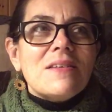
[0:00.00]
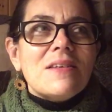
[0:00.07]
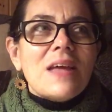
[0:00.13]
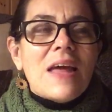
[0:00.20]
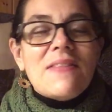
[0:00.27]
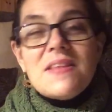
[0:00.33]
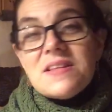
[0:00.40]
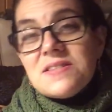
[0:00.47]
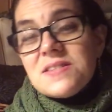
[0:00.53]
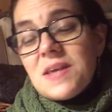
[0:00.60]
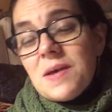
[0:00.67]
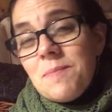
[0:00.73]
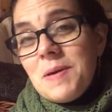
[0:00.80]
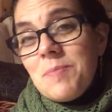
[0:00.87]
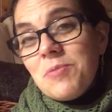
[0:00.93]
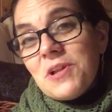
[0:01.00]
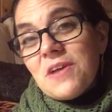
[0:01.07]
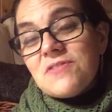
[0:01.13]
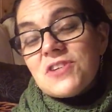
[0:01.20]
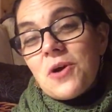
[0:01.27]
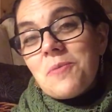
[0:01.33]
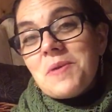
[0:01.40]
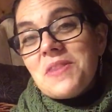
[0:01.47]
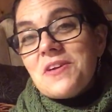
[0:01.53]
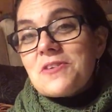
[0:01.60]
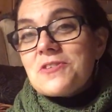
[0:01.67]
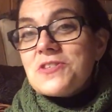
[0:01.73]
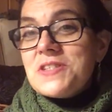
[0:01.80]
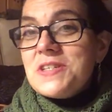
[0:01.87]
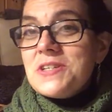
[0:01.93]
and then some people have told me they're
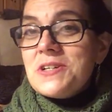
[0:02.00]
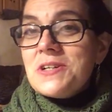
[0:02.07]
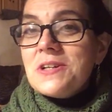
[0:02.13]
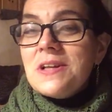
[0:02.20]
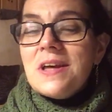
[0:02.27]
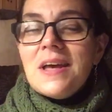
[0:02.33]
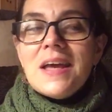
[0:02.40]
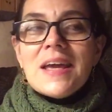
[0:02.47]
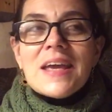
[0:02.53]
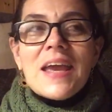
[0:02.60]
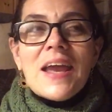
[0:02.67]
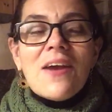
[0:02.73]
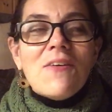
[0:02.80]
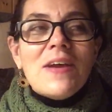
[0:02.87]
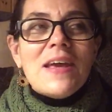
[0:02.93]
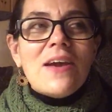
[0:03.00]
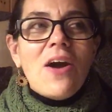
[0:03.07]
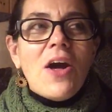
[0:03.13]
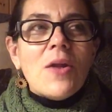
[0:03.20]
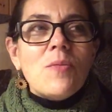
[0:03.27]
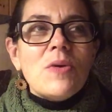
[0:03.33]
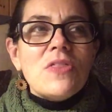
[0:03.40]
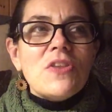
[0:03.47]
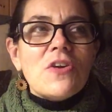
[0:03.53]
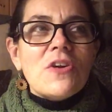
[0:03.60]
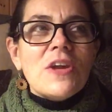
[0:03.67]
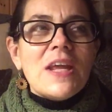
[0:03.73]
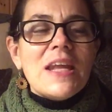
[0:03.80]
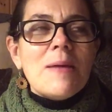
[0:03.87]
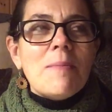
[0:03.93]
still carrying on with their
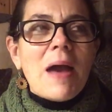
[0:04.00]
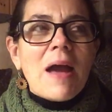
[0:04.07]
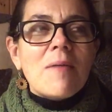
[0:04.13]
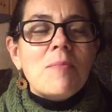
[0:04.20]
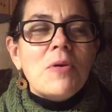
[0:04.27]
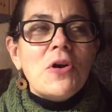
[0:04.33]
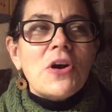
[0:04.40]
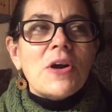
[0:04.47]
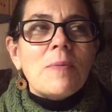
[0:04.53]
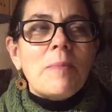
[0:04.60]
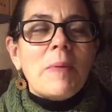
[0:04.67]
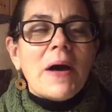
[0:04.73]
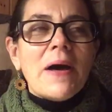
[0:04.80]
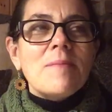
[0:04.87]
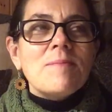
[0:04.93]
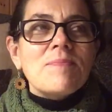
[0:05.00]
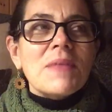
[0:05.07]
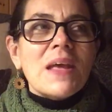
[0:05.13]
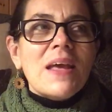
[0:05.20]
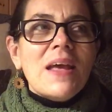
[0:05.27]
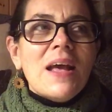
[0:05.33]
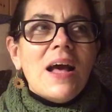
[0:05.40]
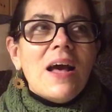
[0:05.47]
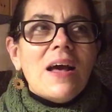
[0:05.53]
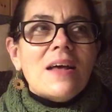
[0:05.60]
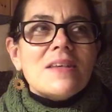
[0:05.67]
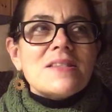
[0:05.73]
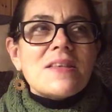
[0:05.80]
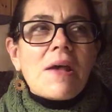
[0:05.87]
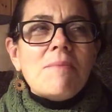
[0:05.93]
knitting bag book, but
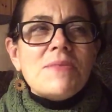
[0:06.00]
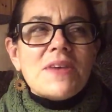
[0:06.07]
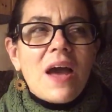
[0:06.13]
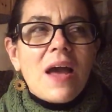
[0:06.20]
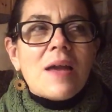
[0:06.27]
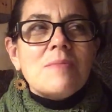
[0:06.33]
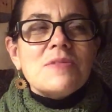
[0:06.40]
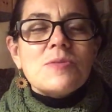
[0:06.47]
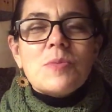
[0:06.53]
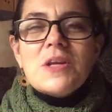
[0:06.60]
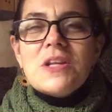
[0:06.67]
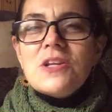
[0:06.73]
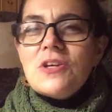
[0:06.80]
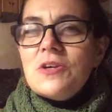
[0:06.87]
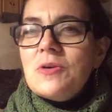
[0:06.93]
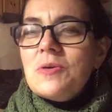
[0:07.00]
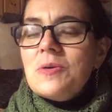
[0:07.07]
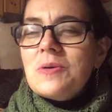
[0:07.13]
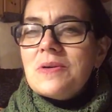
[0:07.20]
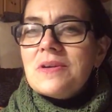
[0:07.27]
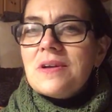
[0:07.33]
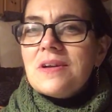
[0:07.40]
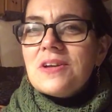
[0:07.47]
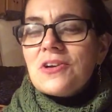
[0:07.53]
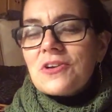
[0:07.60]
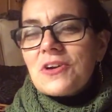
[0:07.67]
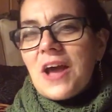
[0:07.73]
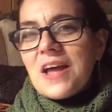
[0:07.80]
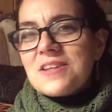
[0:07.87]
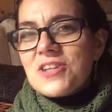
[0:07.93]
sometimes when you're
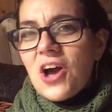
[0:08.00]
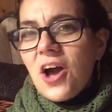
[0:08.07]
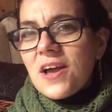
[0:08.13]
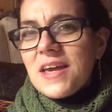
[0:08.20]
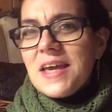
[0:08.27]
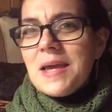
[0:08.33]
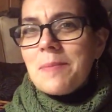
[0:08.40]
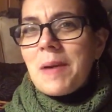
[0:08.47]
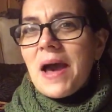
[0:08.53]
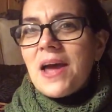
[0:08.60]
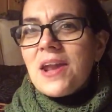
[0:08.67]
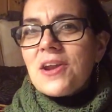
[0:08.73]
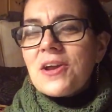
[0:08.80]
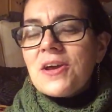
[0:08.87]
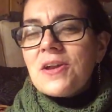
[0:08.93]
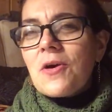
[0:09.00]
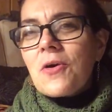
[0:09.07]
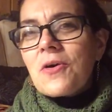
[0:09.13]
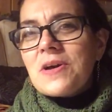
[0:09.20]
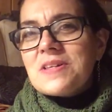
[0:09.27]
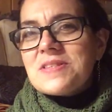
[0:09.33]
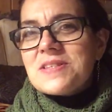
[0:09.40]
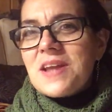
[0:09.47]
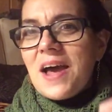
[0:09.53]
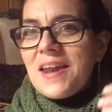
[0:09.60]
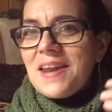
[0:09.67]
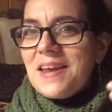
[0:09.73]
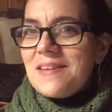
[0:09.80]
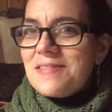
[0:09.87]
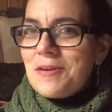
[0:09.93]
not talking about it, or it's not
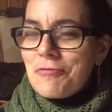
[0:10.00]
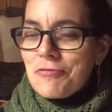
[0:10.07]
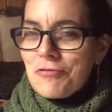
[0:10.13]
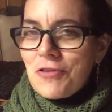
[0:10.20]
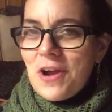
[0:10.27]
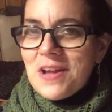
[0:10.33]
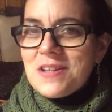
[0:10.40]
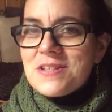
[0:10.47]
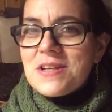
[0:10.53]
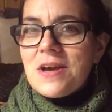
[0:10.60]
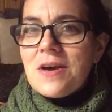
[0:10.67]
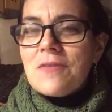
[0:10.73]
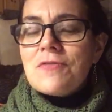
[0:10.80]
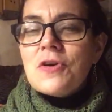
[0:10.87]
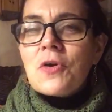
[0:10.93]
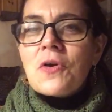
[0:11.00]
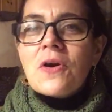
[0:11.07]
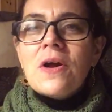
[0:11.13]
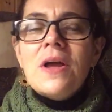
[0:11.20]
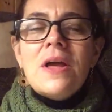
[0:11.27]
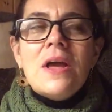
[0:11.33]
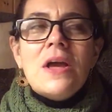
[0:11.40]
at the front of your